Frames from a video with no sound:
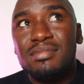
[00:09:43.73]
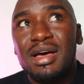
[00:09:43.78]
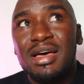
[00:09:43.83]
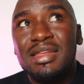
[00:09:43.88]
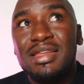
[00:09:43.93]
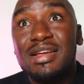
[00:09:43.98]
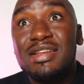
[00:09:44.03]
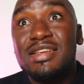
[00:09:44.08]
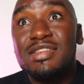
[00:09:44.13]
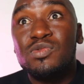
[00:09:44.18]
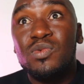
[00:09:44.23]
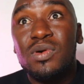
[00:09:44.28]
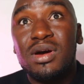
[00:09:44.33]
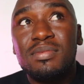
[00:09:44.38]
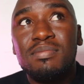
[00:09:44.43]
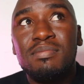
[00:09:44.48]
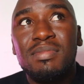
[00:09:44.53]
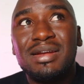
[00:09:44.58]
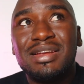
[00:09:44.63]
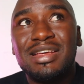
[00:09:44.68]
And that is
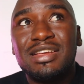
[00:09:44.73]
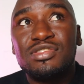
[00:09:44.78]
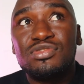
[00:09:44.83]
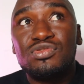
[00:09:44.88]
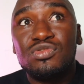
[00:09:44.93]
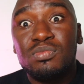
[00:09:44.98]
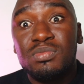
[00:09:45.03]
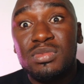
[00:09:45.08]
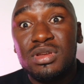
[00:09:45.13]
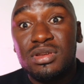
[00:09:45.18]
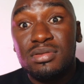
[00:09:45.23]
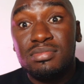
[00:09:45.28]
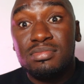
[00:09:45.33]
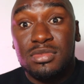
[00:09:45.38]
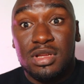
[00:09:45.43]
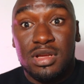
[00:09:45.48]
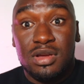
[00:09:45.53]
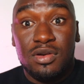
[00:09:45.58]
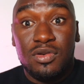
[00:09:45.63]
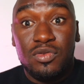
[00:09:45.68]
what matters to me
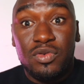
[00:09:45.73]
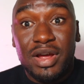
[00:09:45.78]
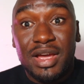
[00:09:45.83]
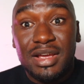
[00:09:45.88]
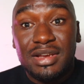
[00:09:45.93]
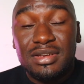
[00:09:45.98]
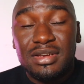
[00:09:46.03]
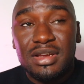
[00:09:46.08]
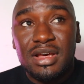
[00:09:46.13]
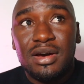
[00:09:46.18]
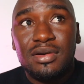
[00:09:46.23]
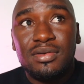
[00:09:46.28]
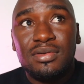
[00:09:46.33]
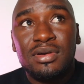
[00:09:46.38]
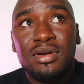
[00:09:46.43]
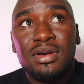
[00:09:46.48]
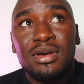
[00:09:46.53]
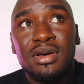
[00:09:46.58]
right now.